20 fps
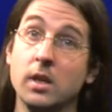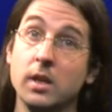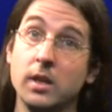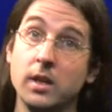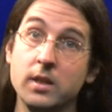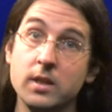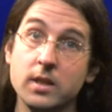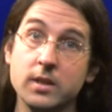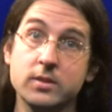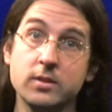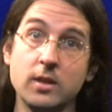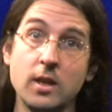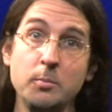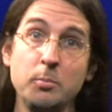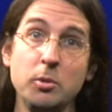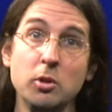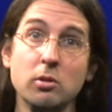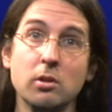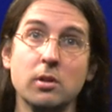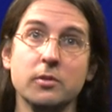In the
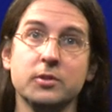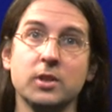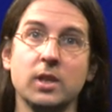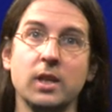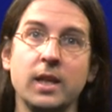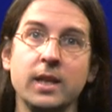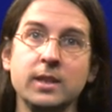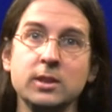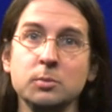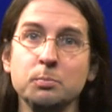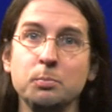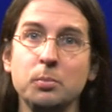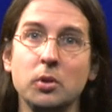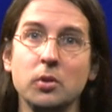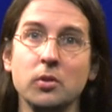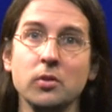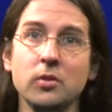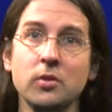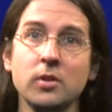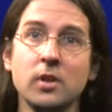example of the election
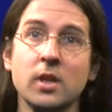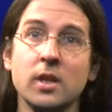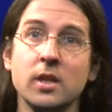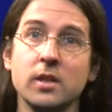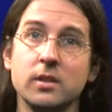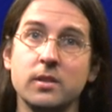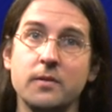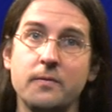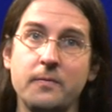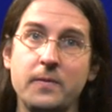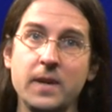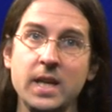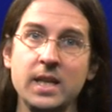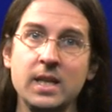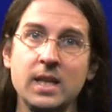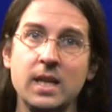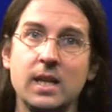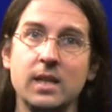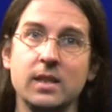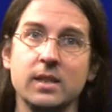polls, the
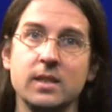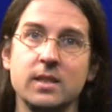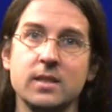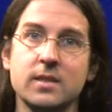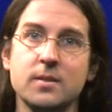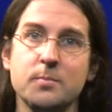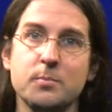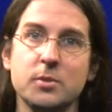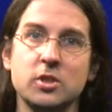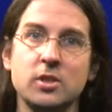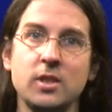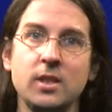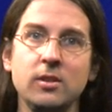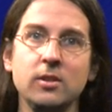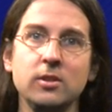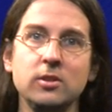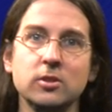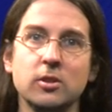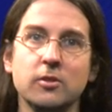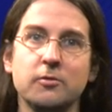theta is the
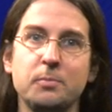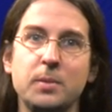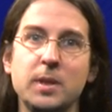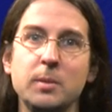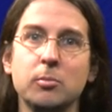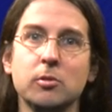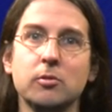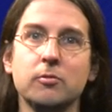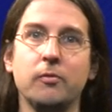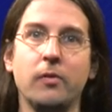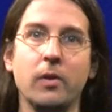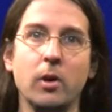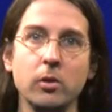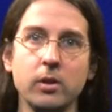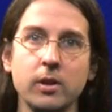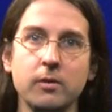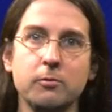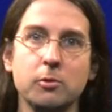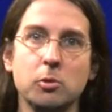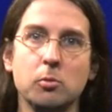percentage of people
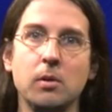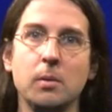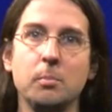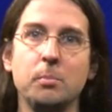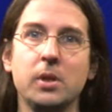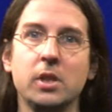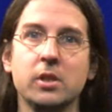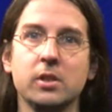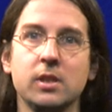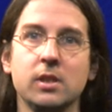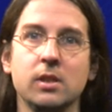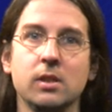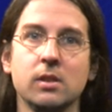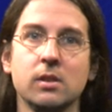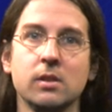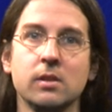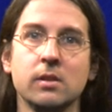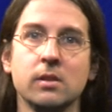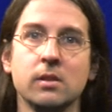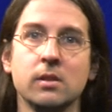voting for one party.
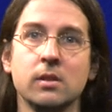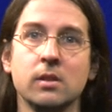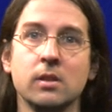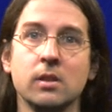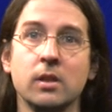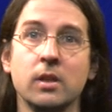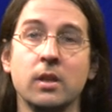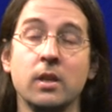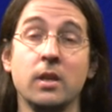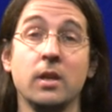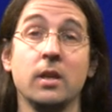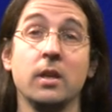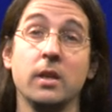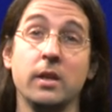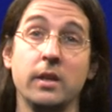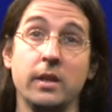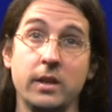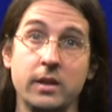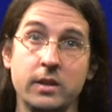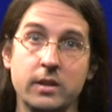
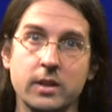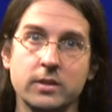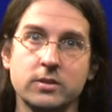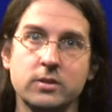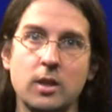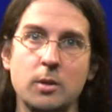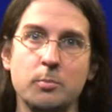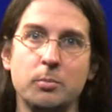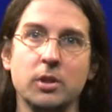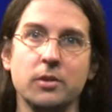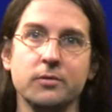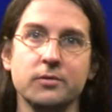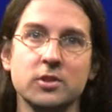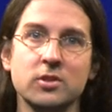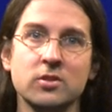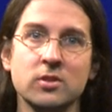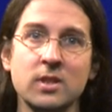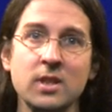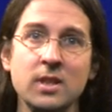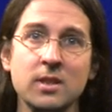In the example of the
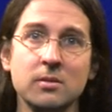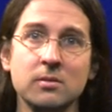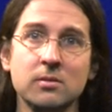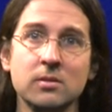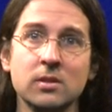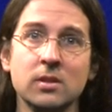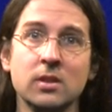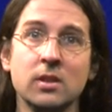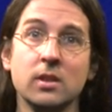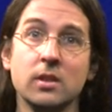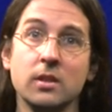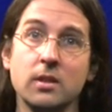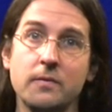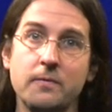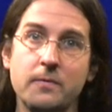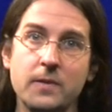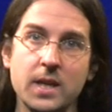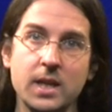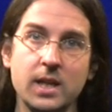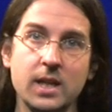scale, the
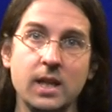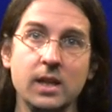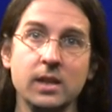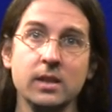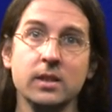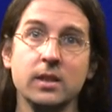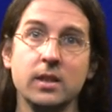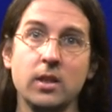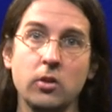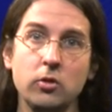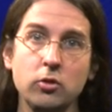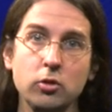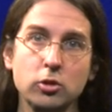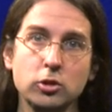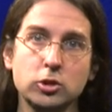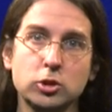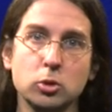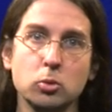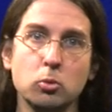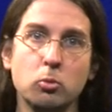theta is your
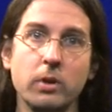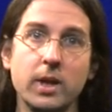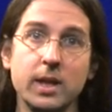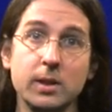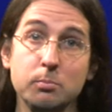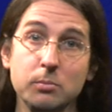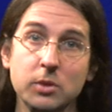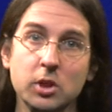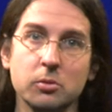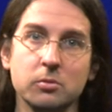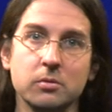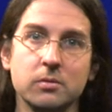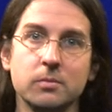true weight mu.